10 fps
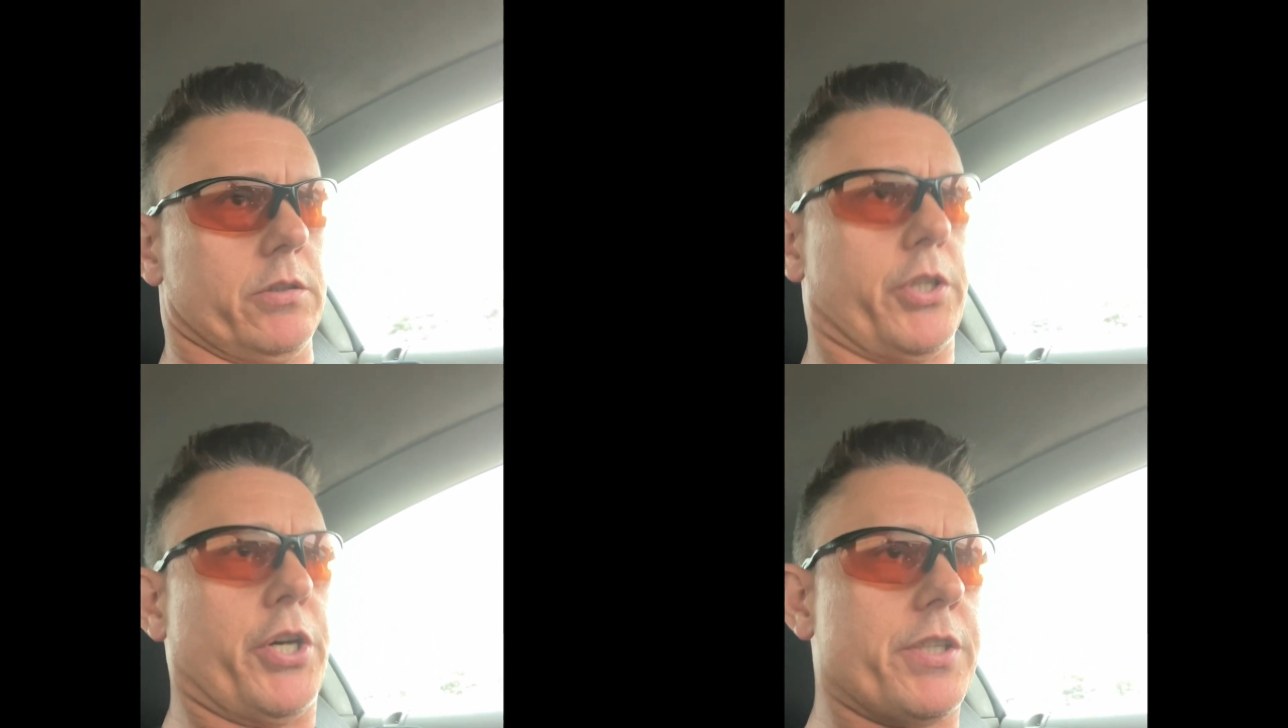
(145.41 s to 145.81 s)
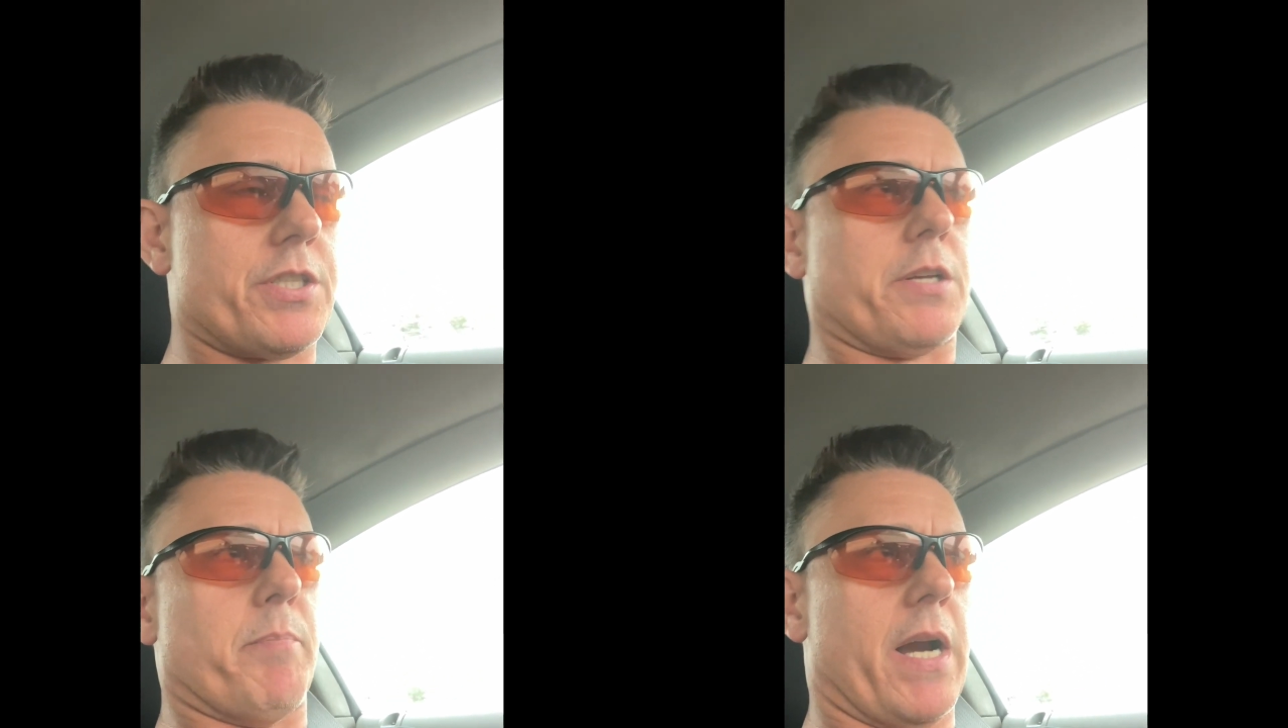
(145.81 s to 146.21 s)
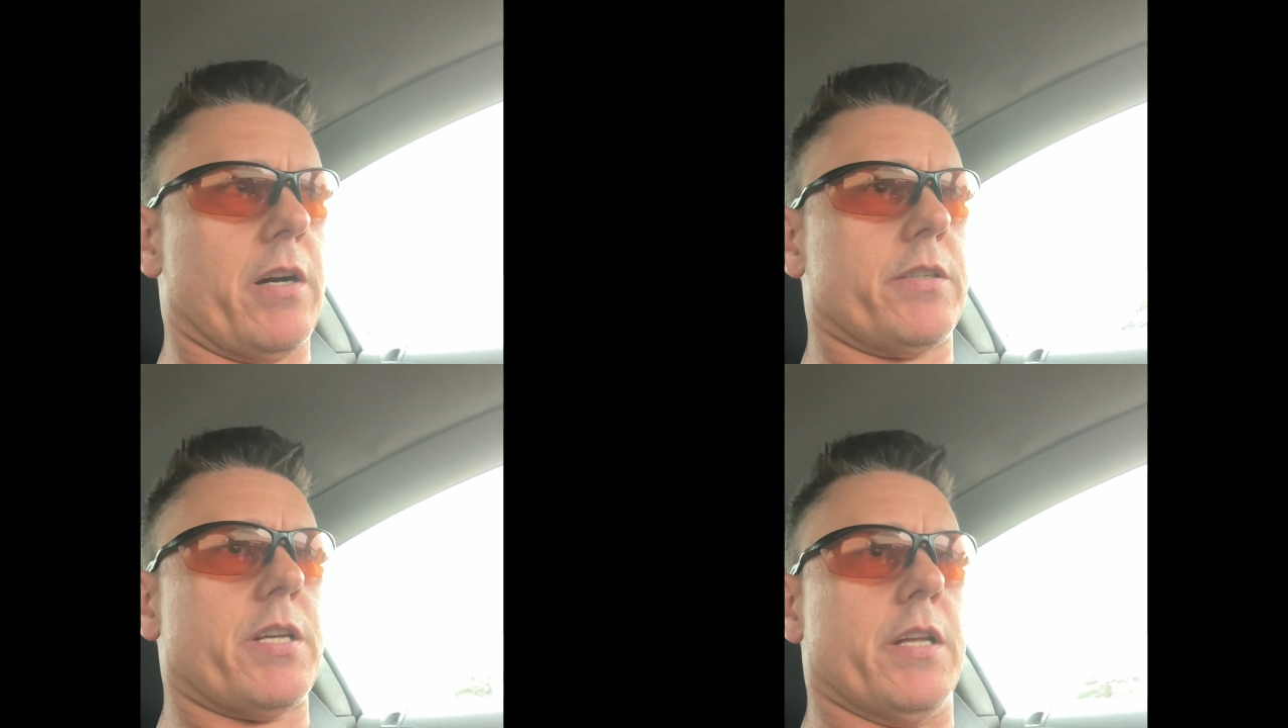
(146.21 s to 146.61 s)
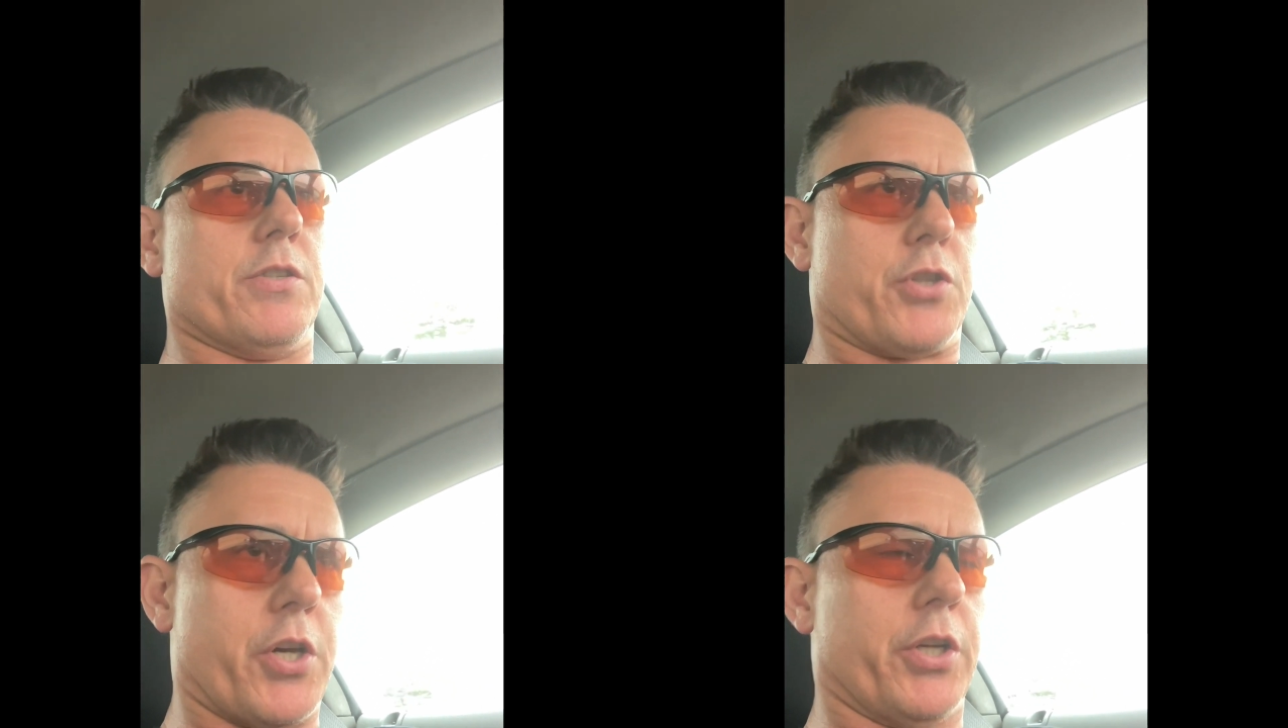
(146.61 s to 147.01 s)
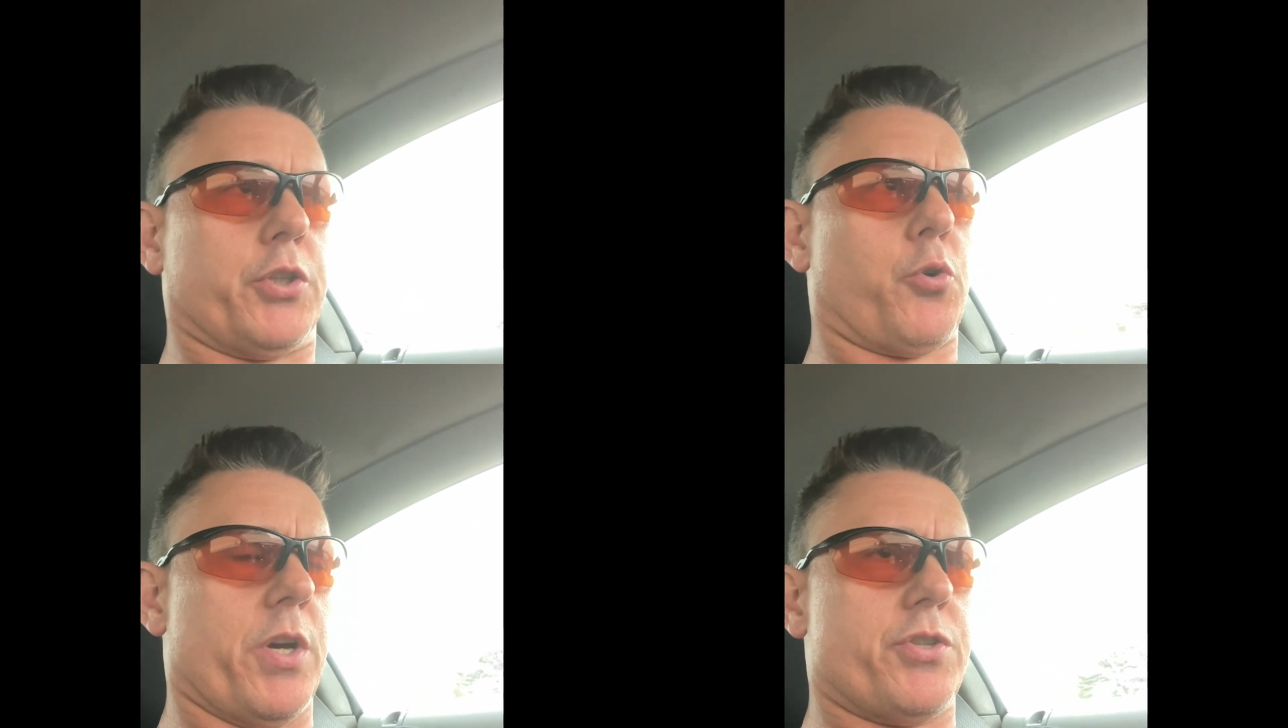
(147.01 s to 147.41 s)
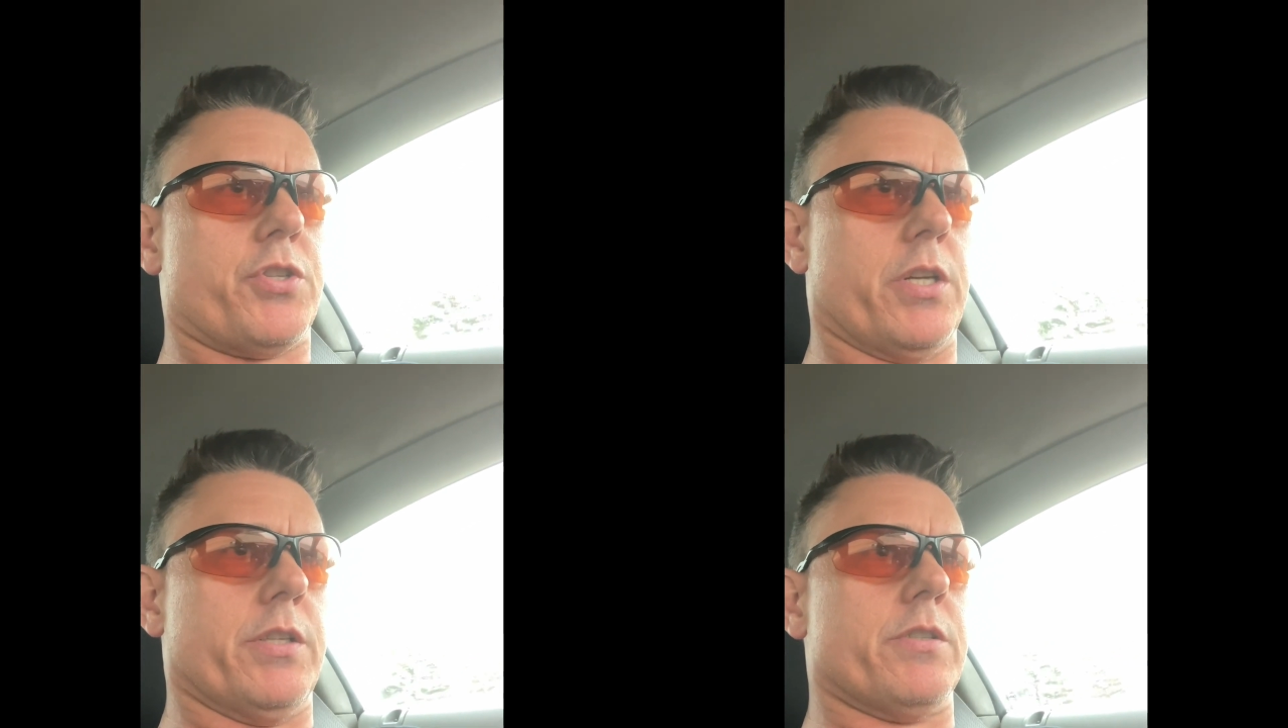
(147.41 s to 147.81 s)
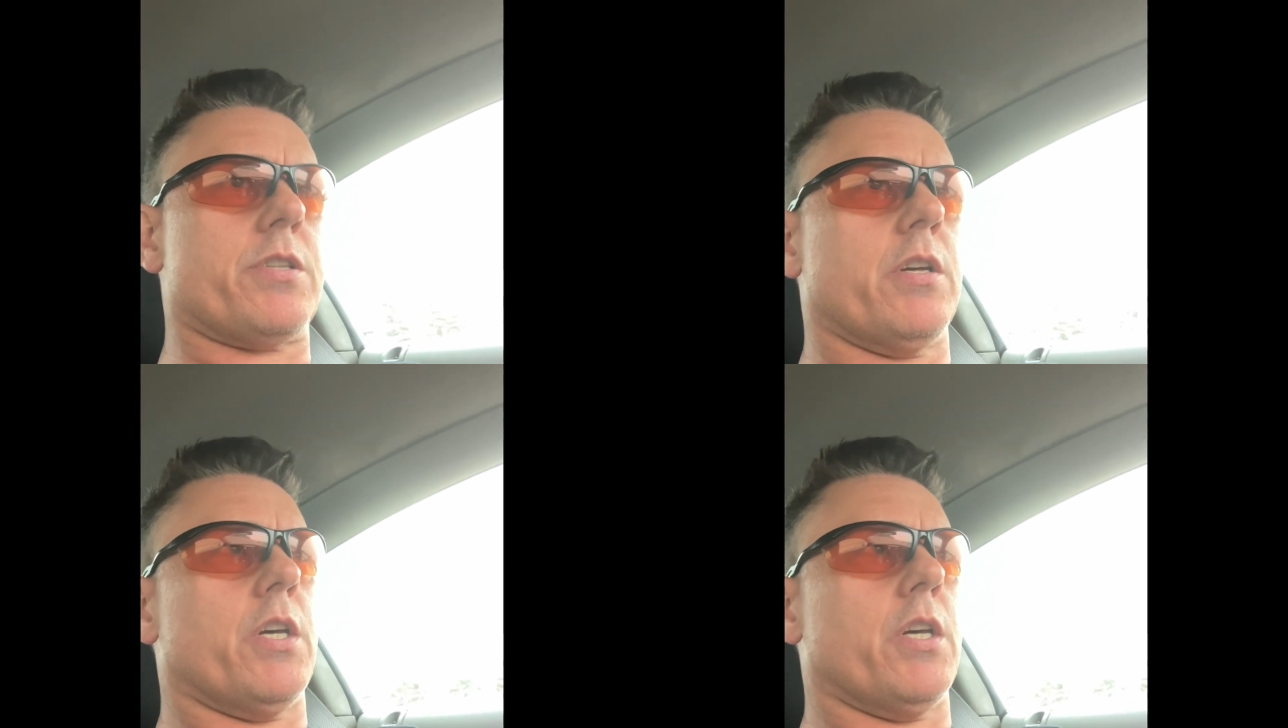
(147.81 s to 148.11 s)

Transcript: good Samaritans, good Christians,